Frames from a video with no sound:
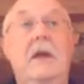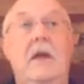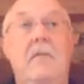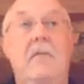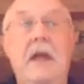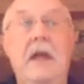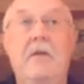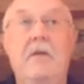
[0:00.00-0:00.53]

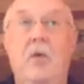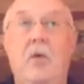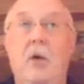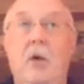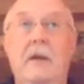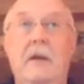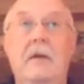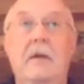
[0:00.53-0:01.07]
It may have
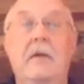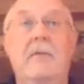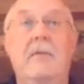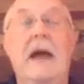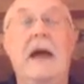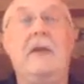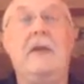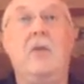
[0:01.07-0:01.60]
worked
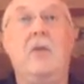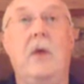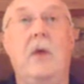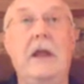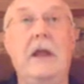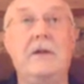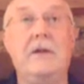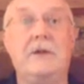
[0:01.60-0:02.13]
back
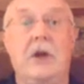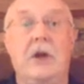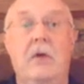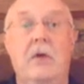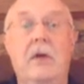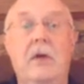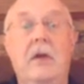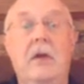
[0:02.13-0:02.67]
20 years
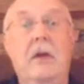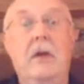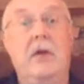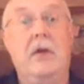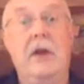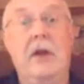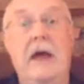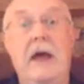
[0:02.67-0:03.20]
ago,
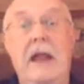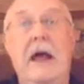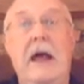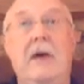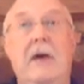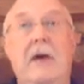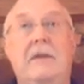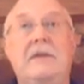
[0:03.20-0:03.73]
but not
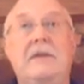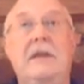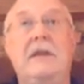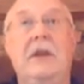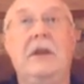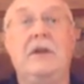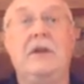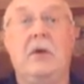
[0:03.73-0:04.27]
now. The
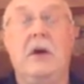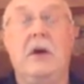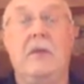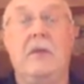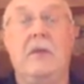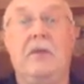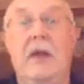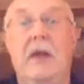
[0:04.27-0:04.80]
steel is more
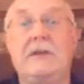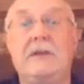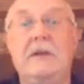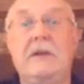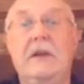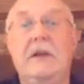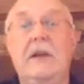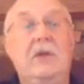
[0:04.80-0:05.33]
complex.